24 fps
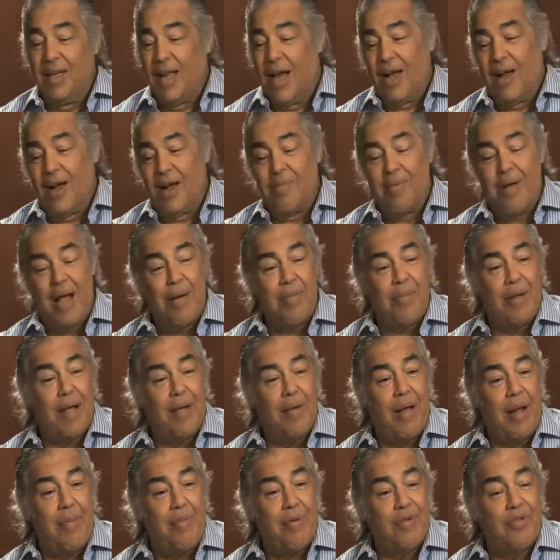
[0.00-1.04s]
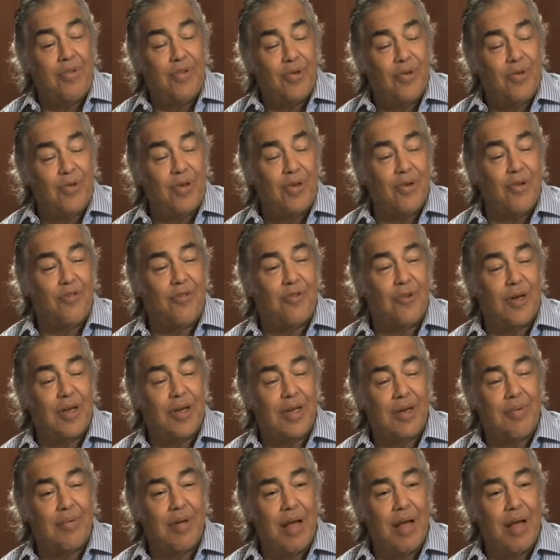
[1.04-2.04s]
No, I'm happy to do it for you.